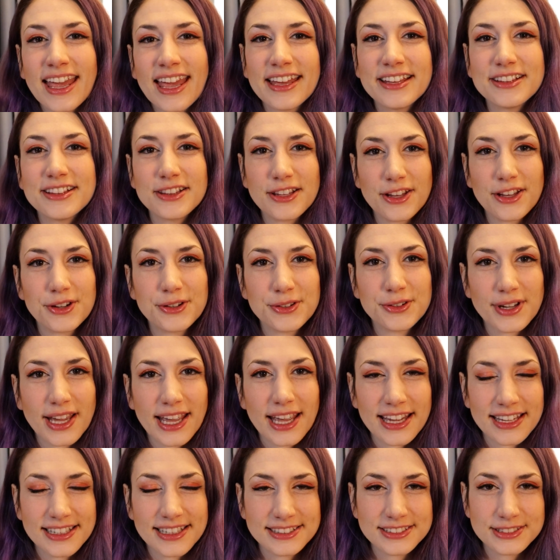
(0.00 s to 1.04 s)
Hello
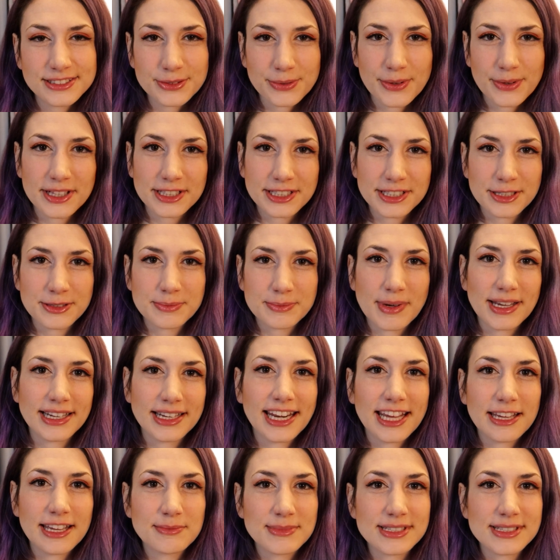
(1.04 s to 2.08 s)
and welcome. My
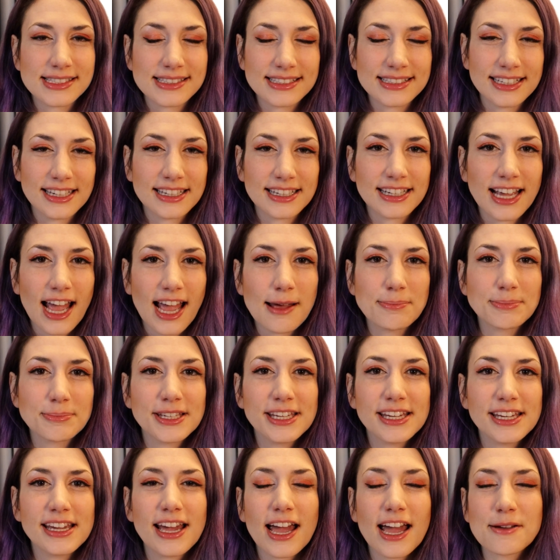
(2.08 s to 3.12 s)
name is Leah
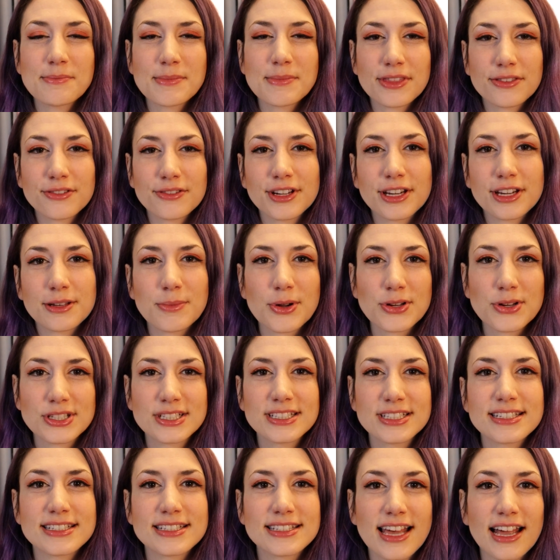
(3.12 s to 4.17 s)
Kopke. I'm a 3D motion
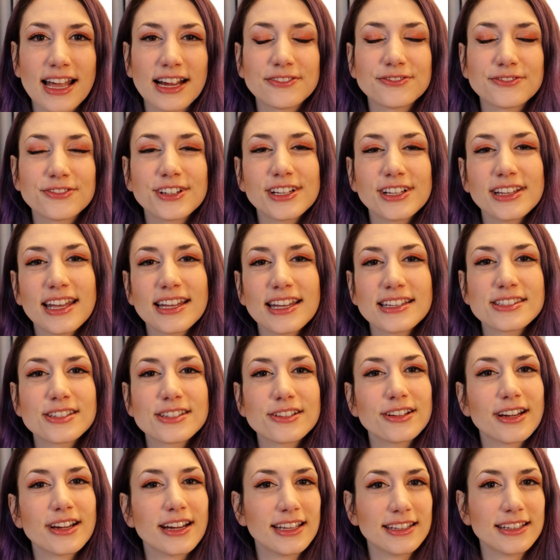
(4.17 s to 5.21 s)
design
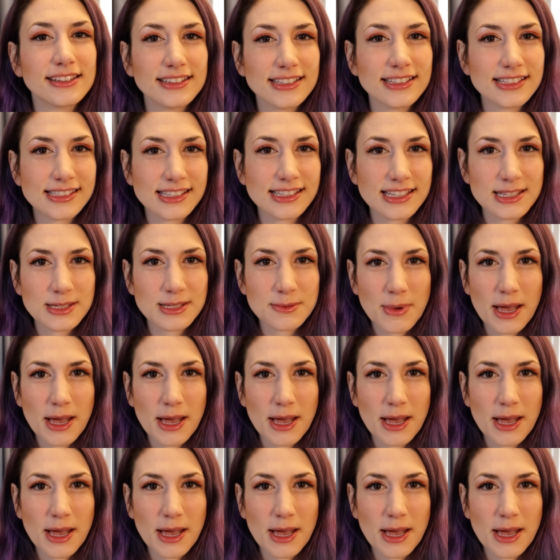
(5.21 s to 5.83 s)
freelancer, and this is